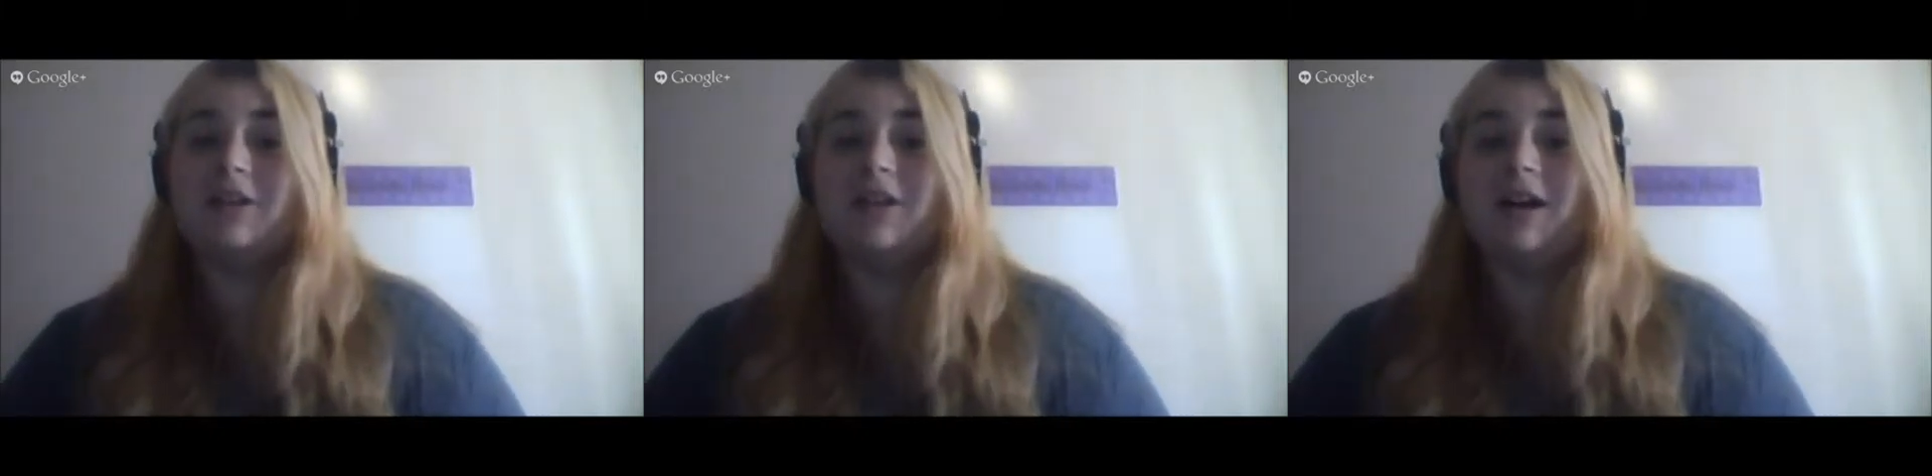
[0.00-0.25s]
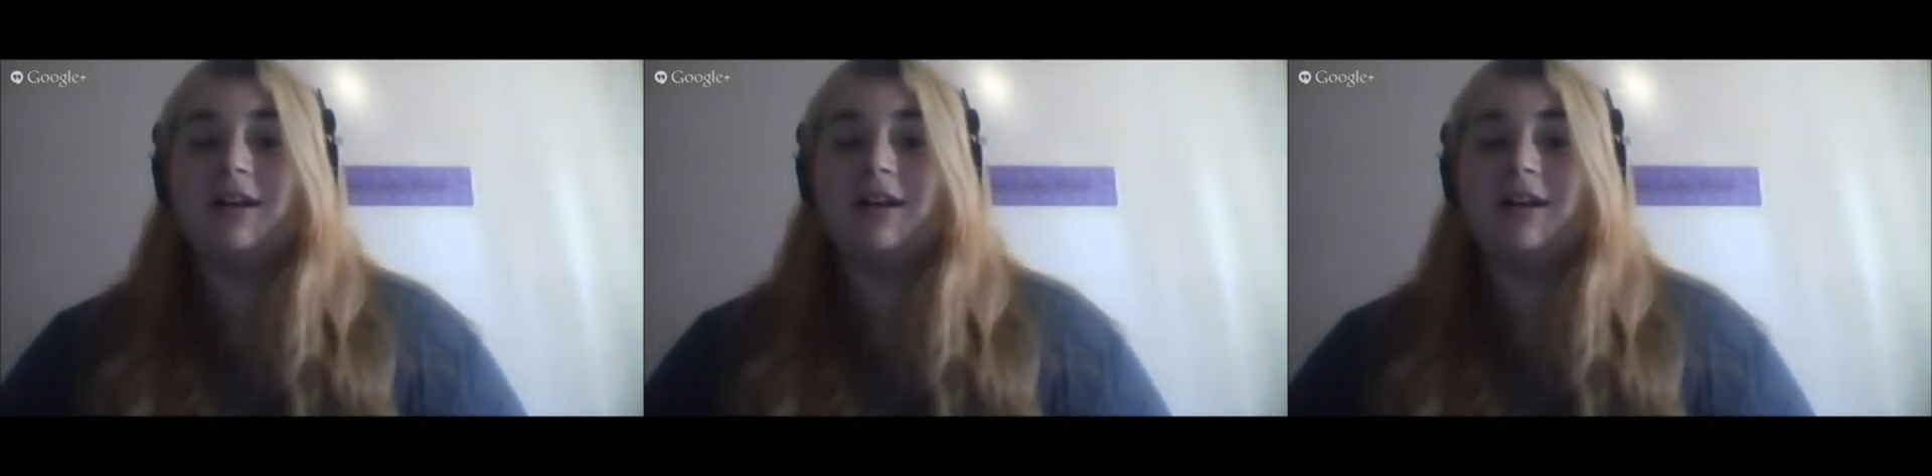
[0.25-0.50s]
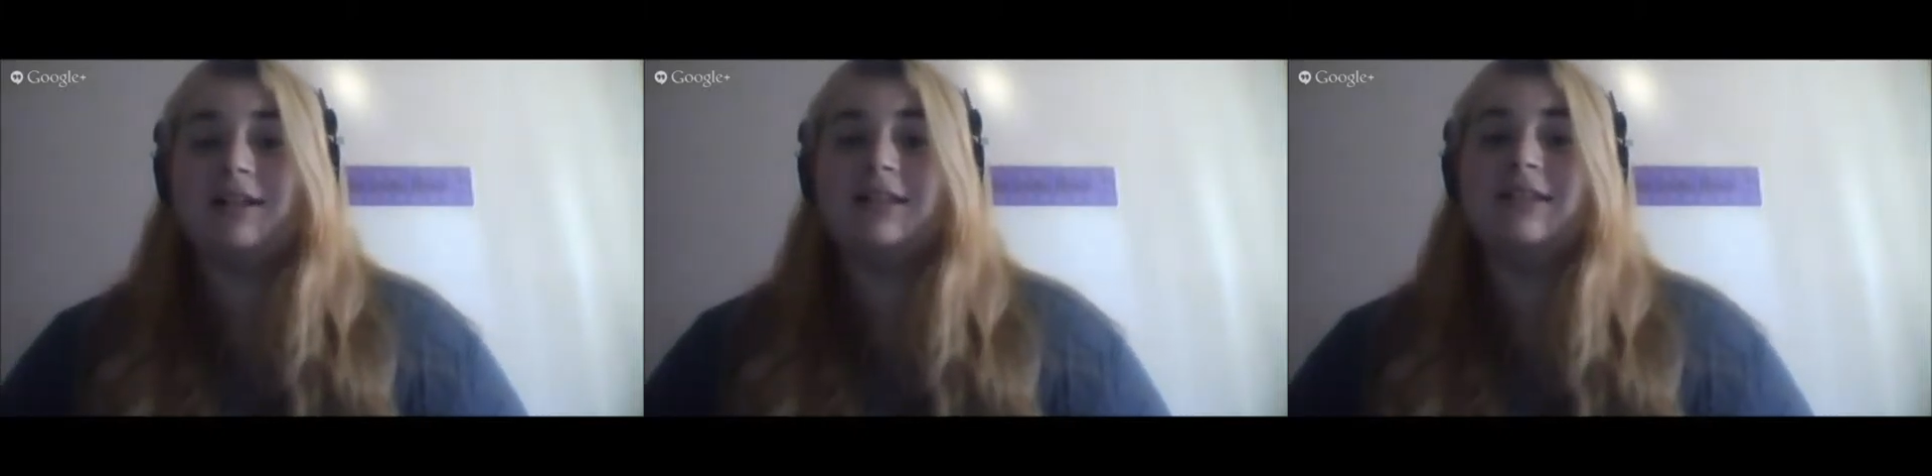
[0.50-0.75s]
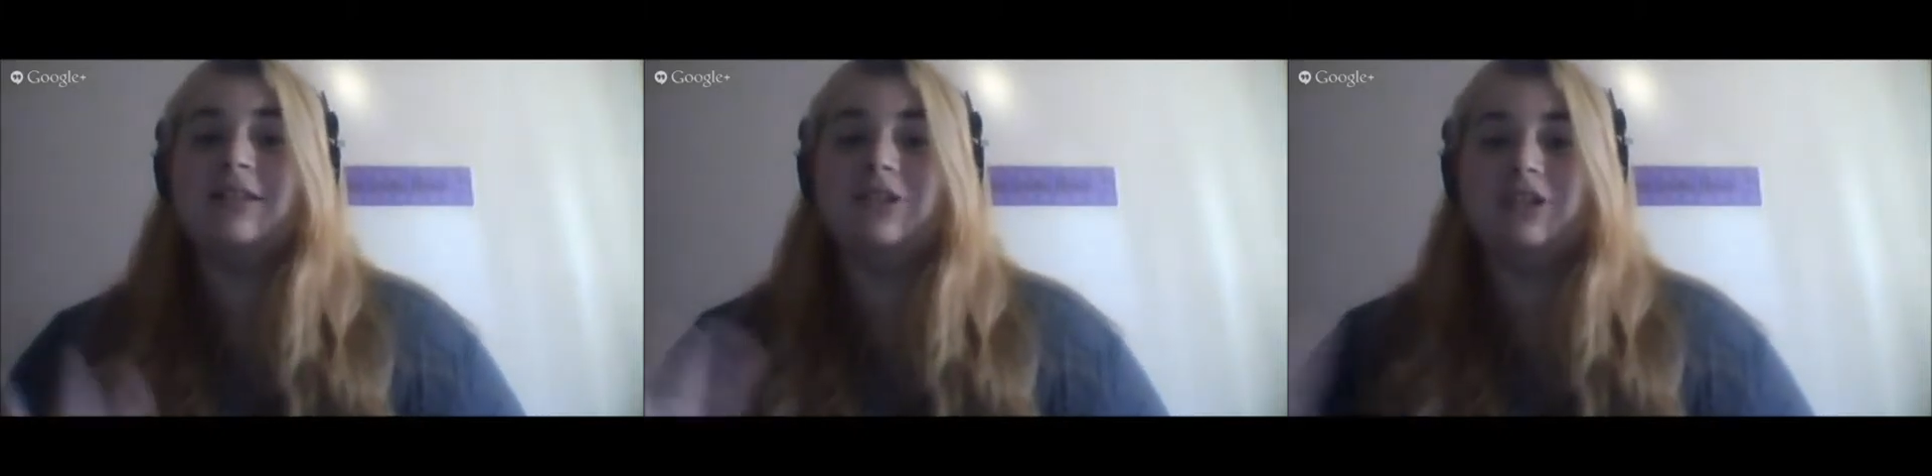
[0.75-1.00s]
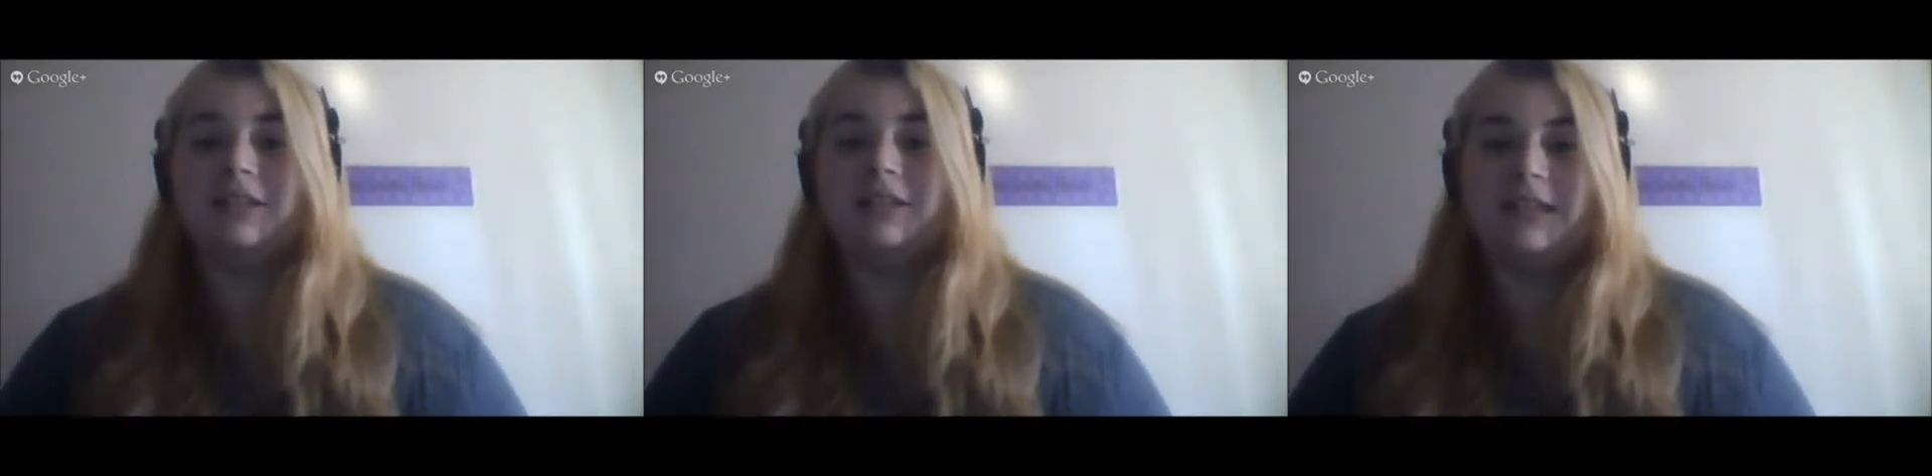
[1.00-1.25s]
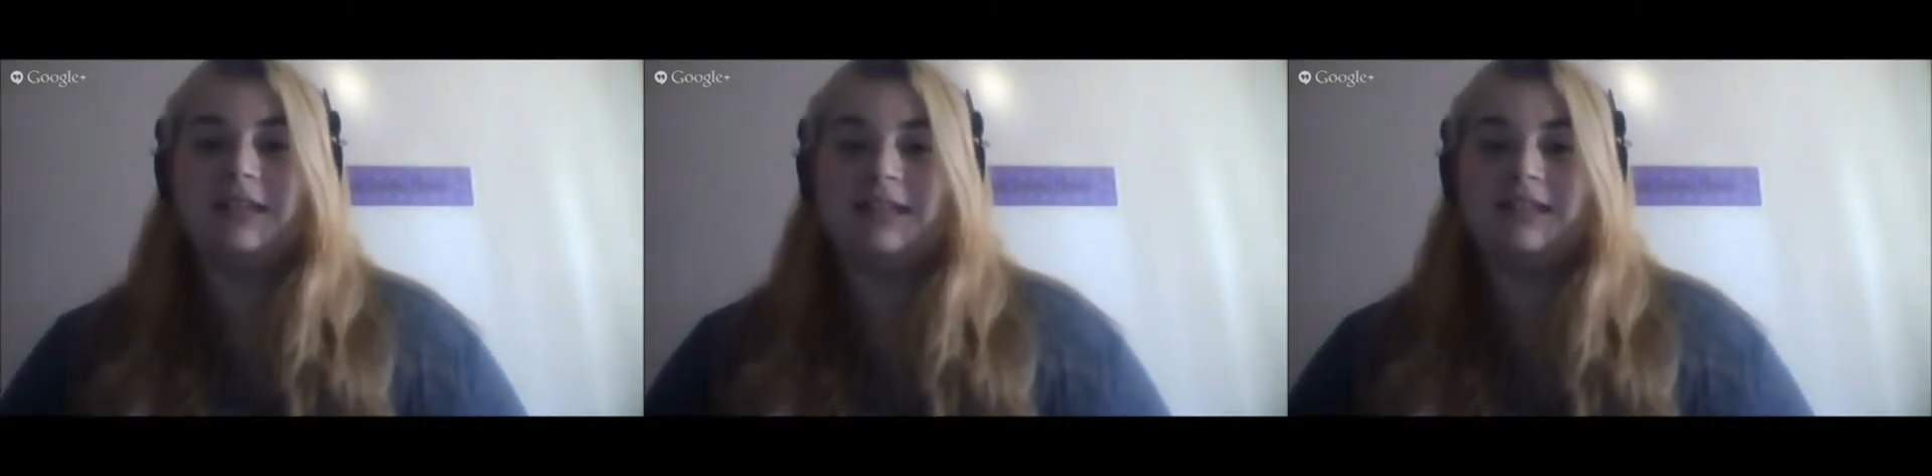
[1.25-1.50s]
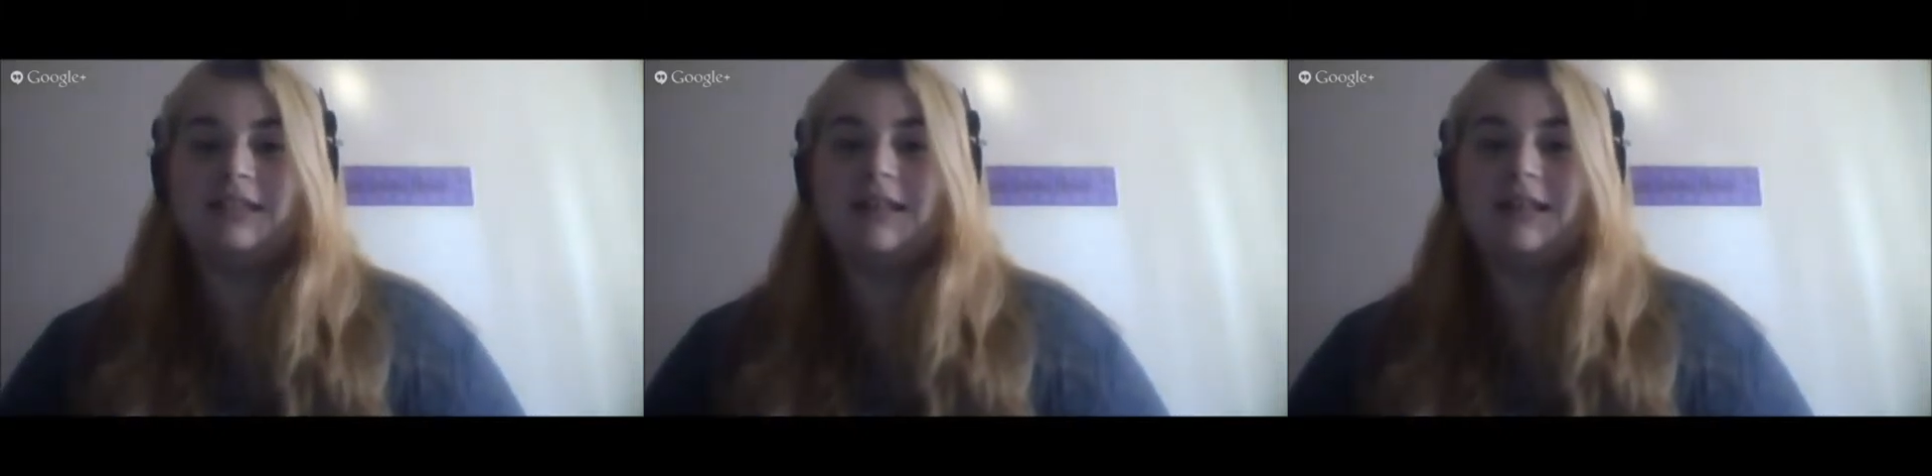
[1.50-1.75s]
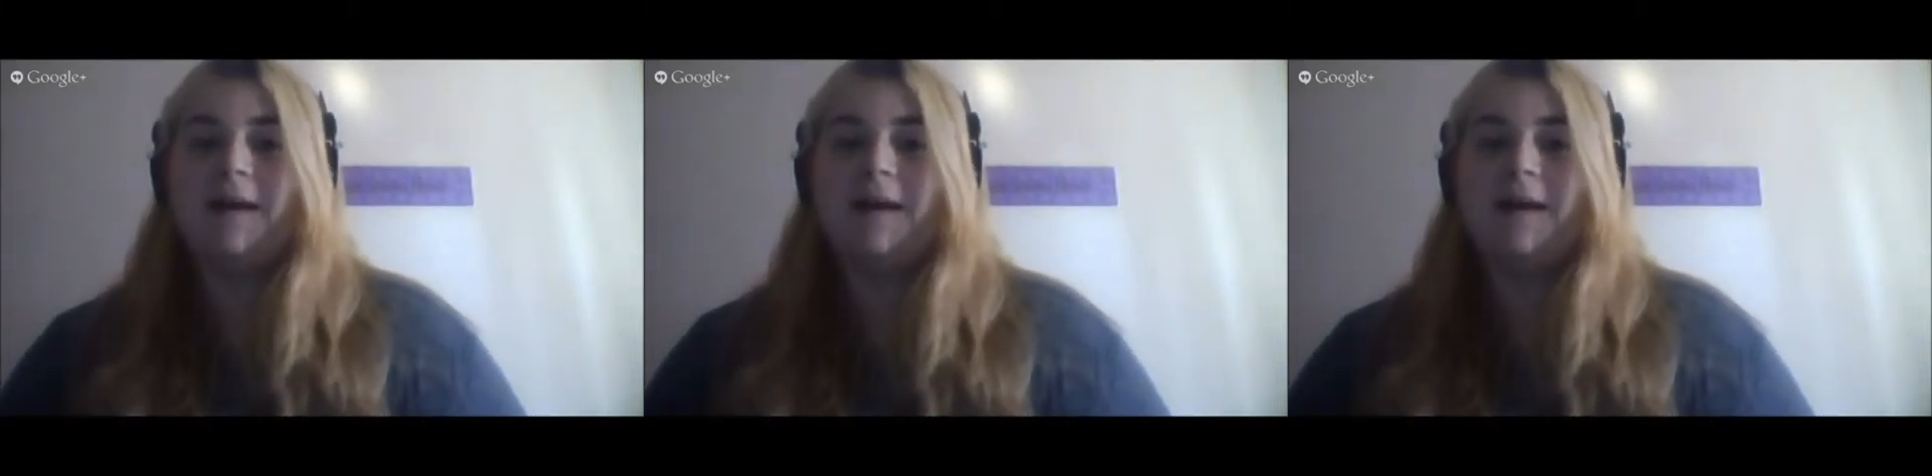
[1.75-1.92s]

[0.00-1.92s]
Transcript: lot, because clearly it is,